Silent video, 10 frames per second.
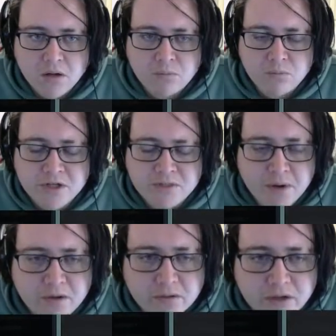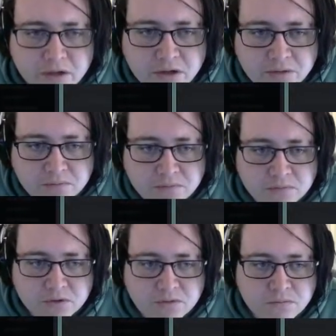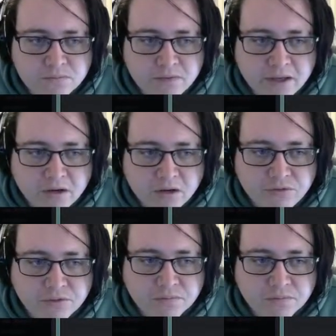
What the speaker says: which boat are you thinking of?